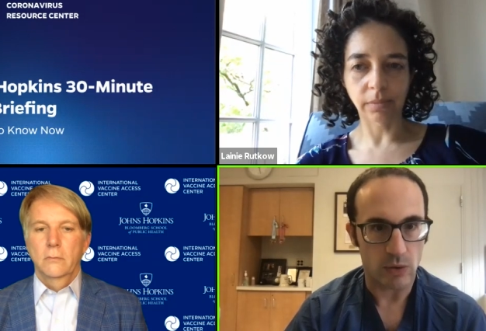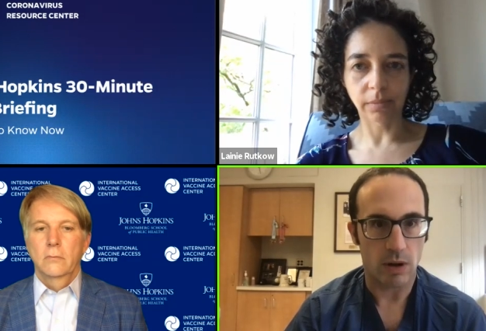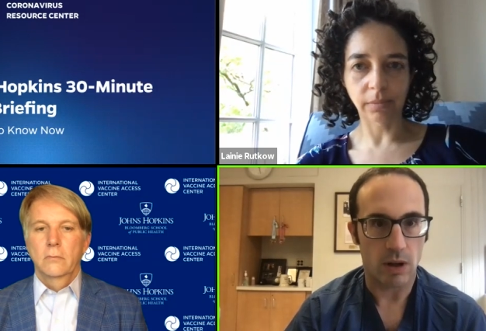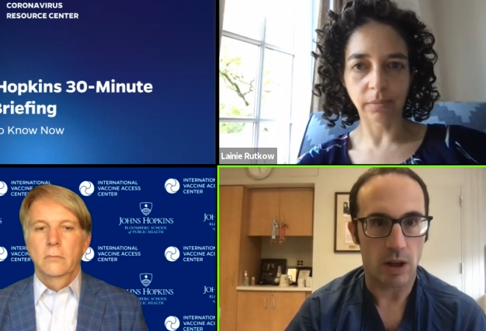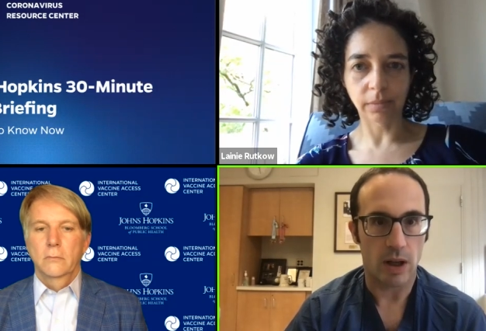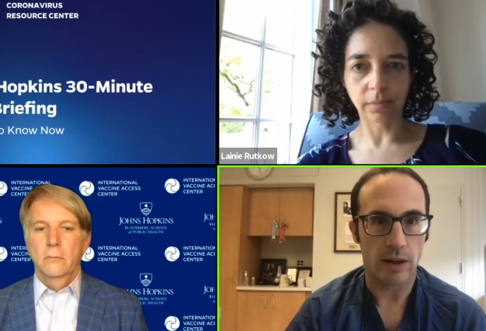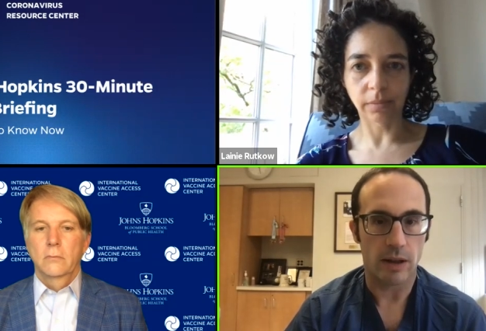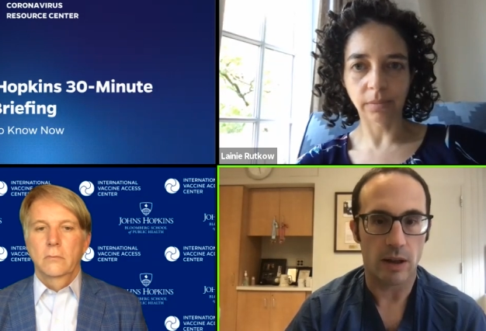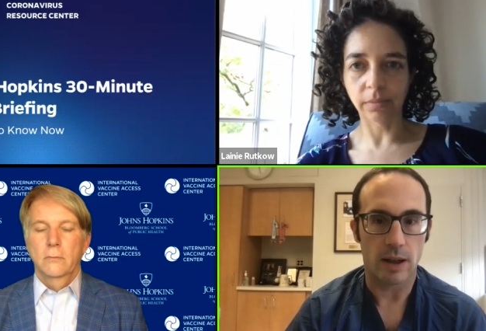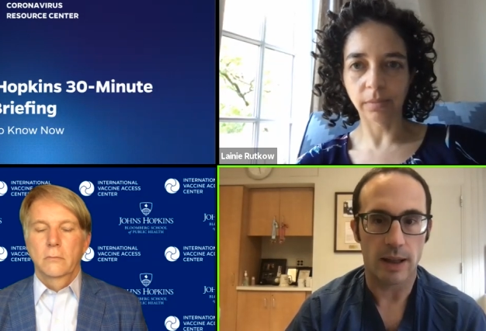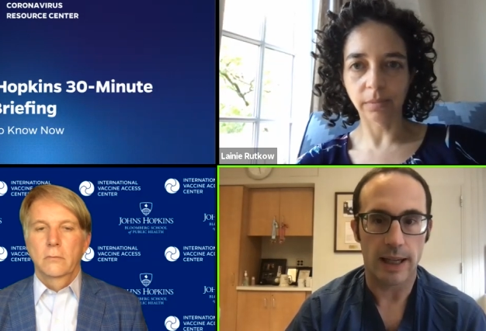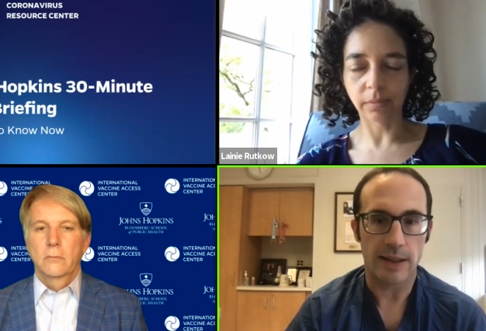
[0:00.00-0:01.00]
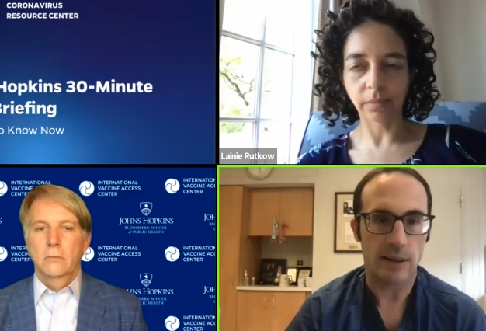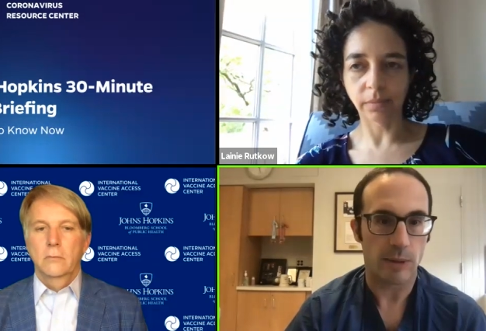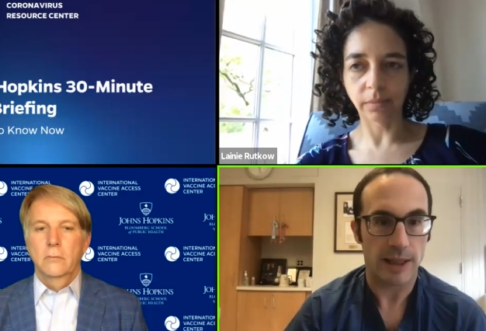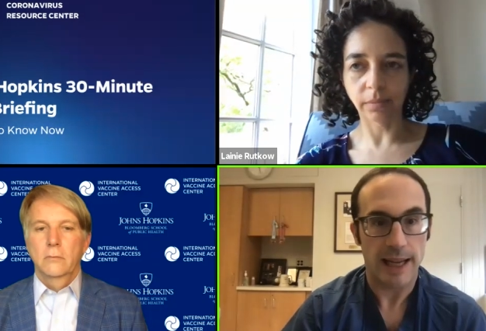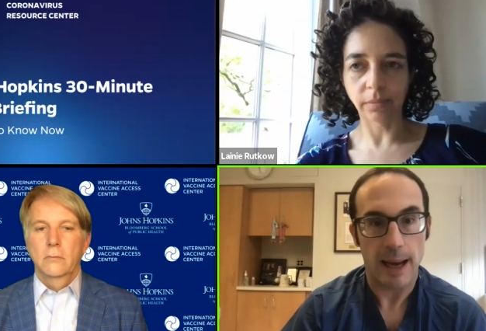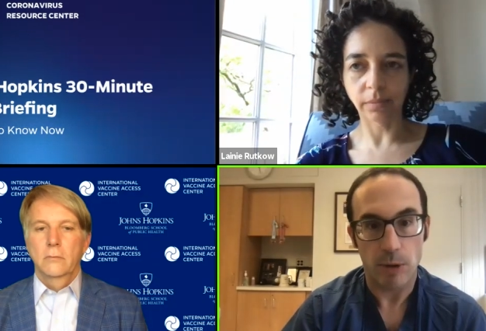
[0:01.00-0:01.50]
Speaker 1: or on
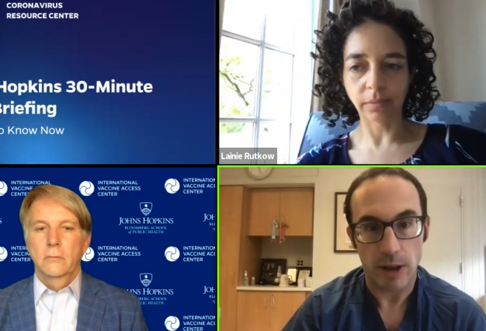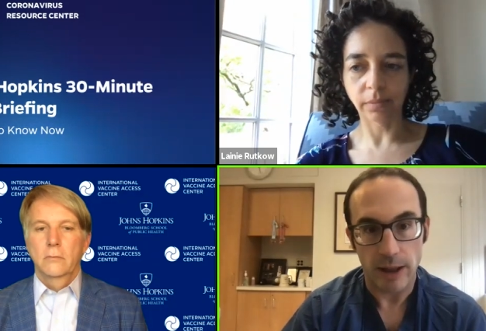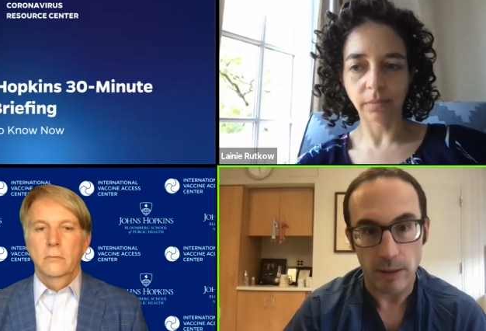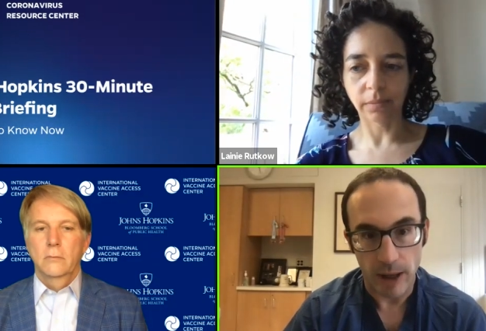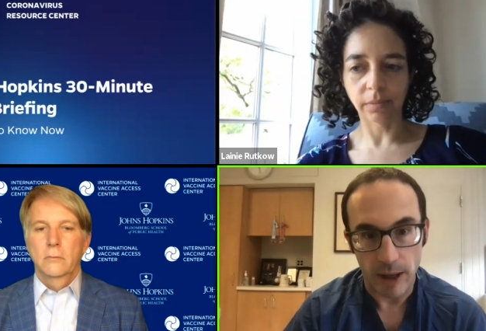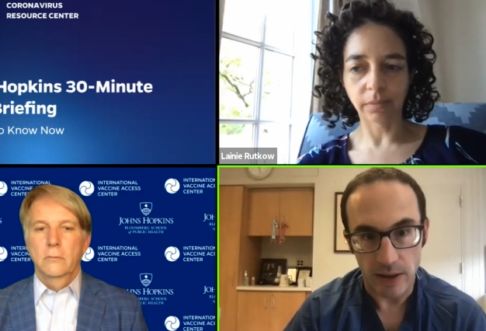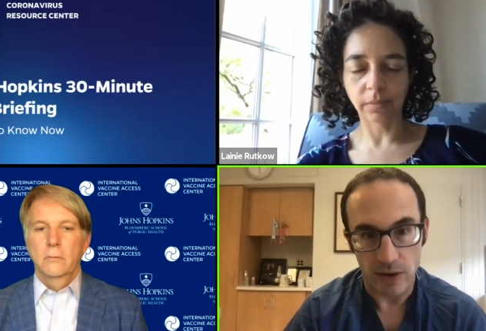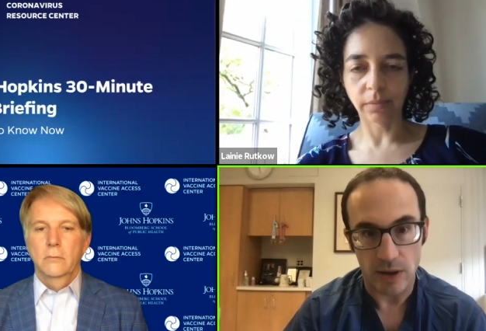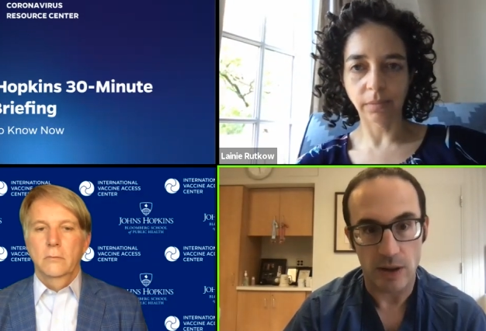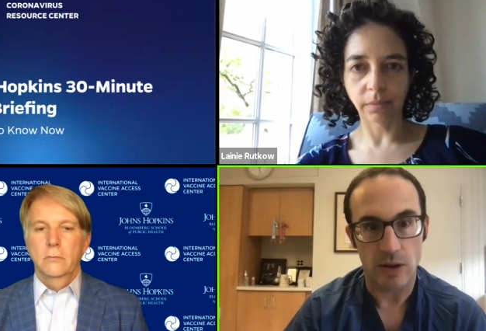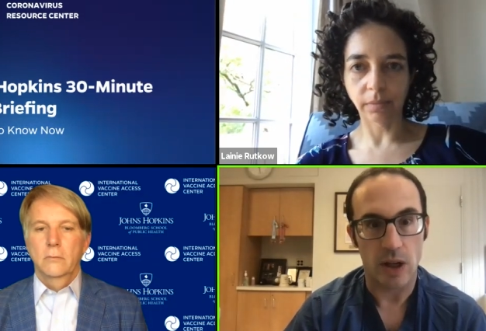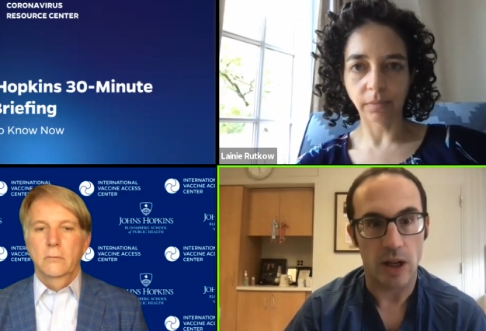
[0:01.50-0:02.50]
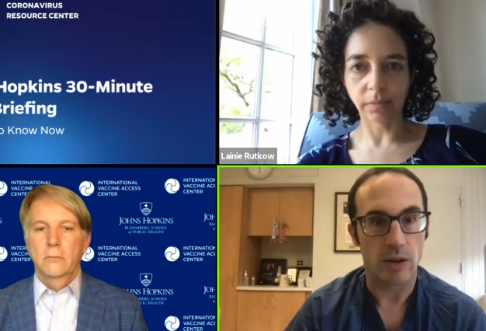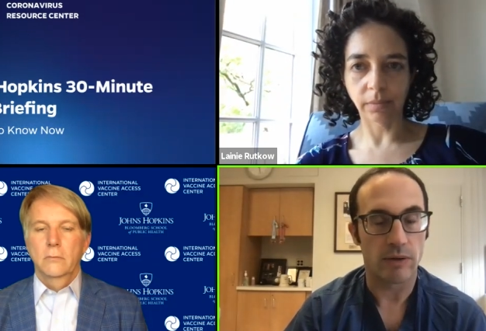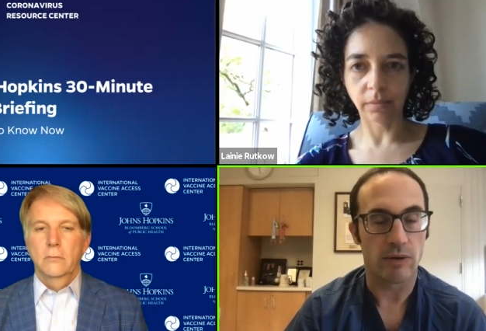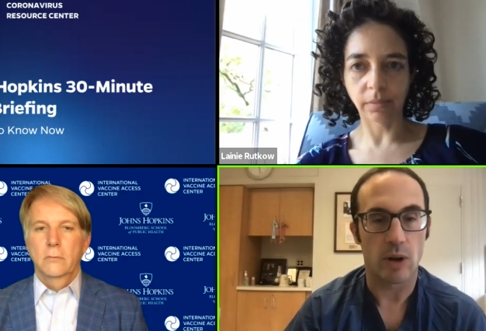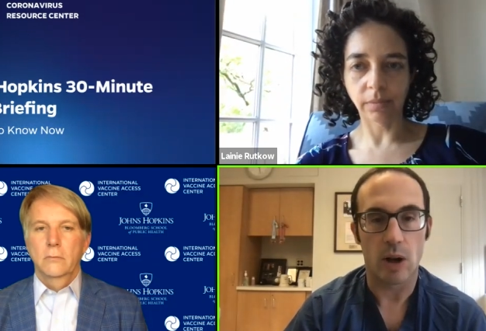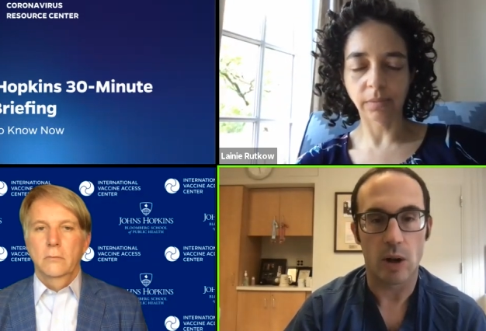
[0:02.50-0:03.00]
anti-metabolite medicines, either
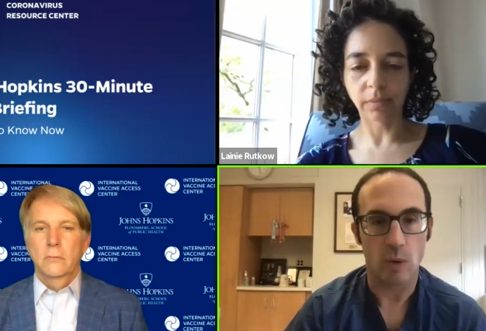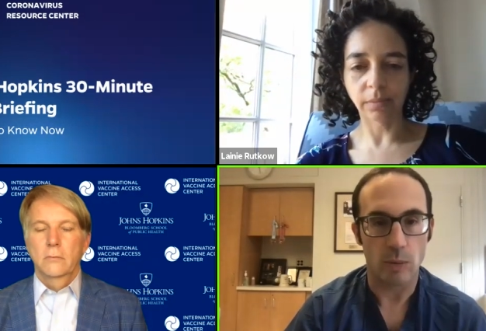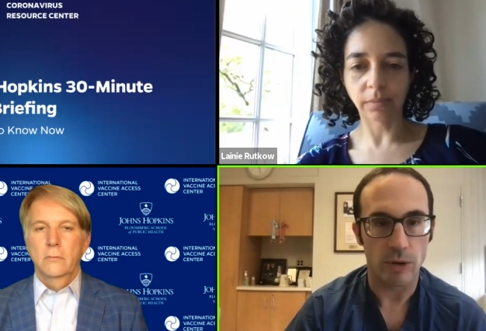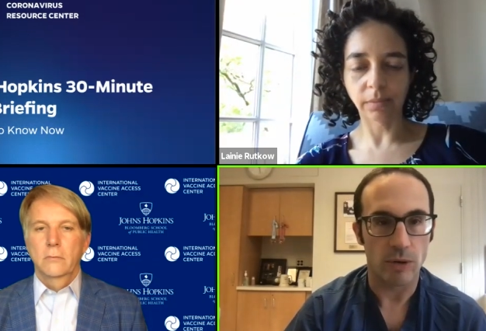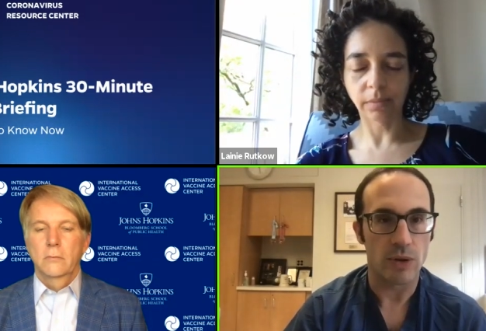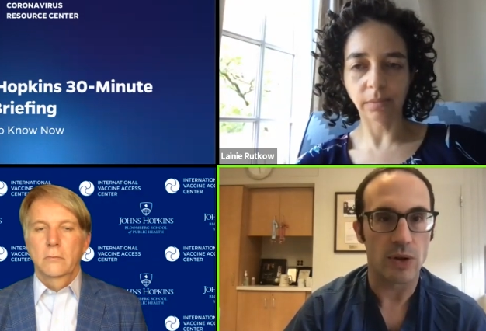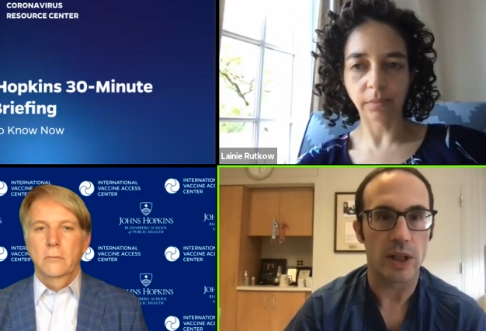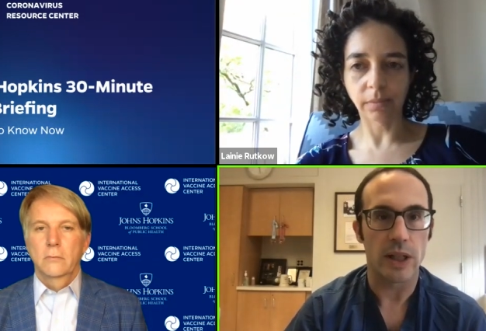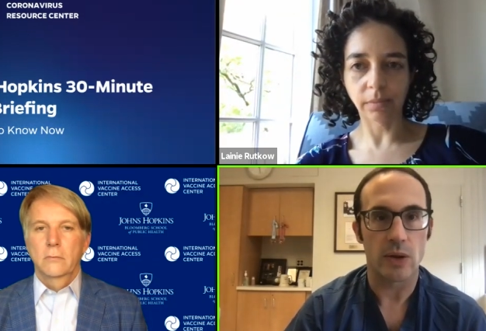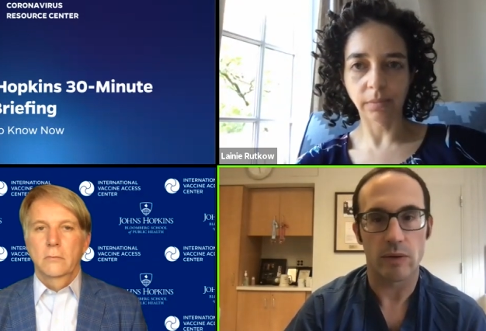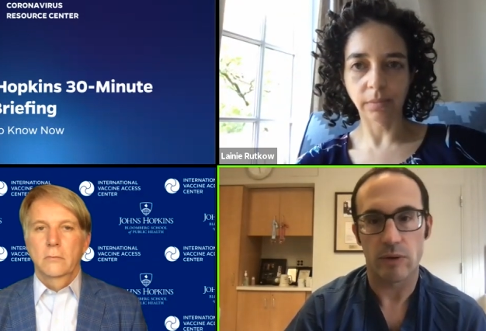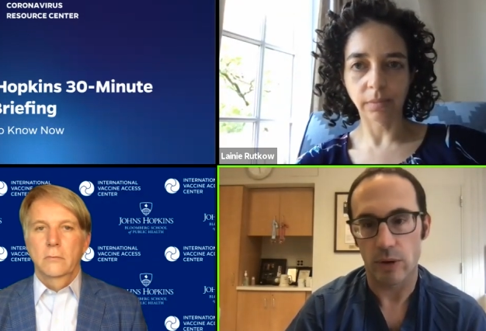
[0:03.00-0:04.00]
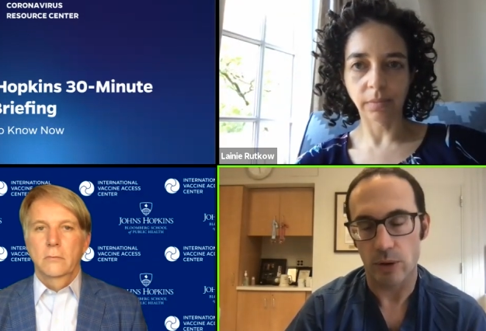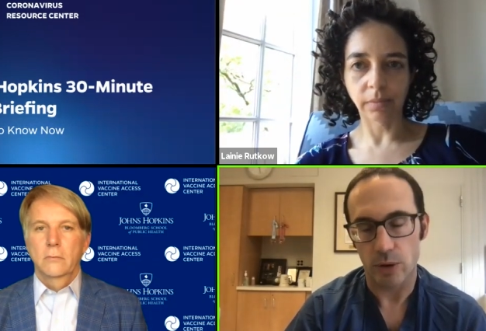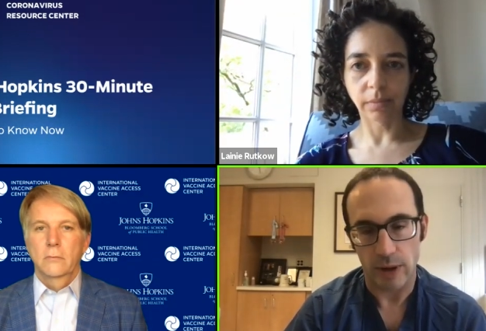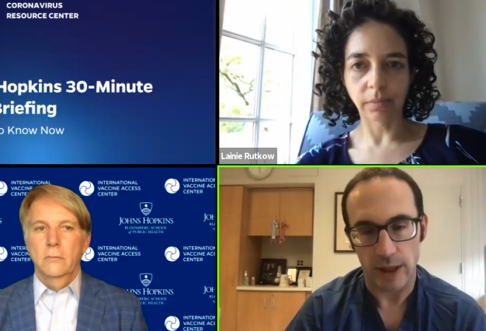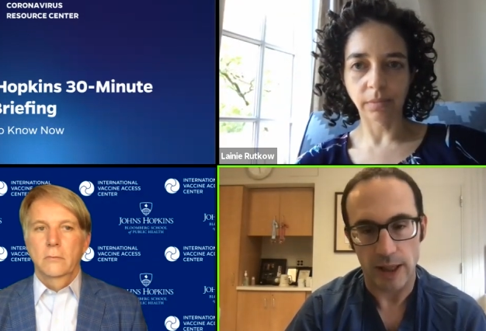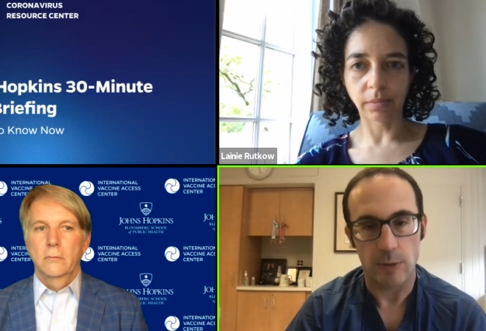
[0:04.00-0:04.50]
for an autoimmune disease or for their
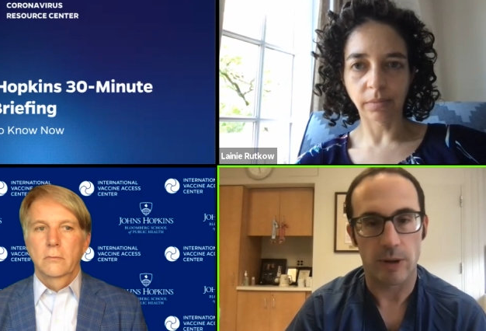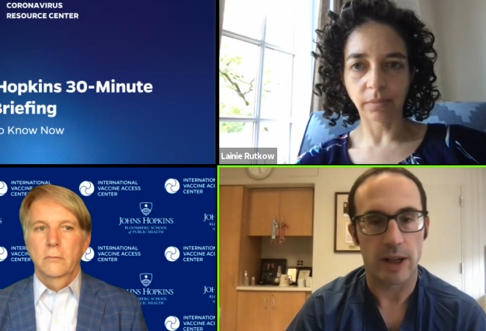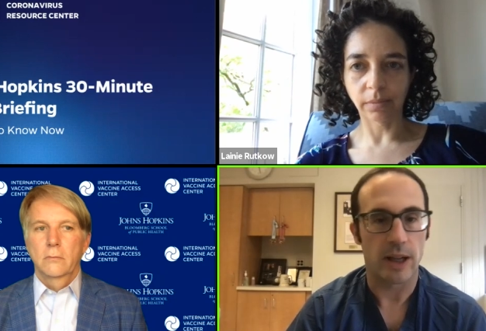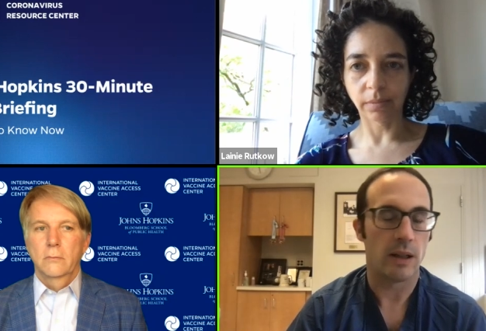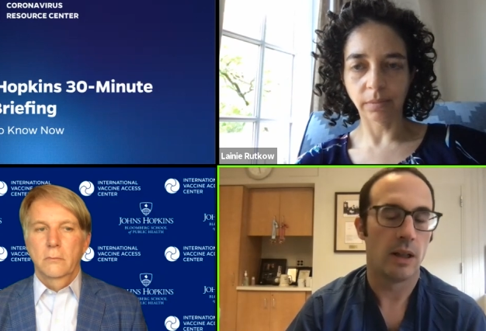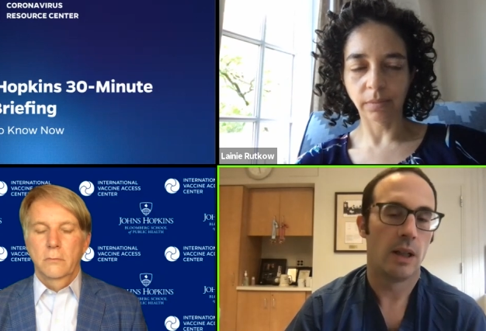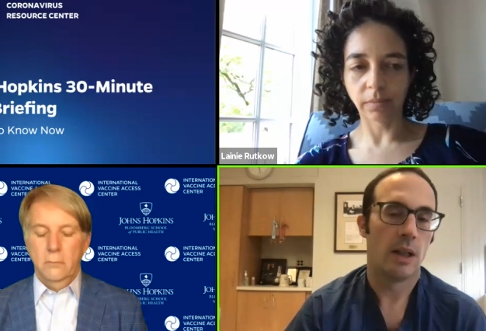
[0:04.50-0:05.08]
transplant.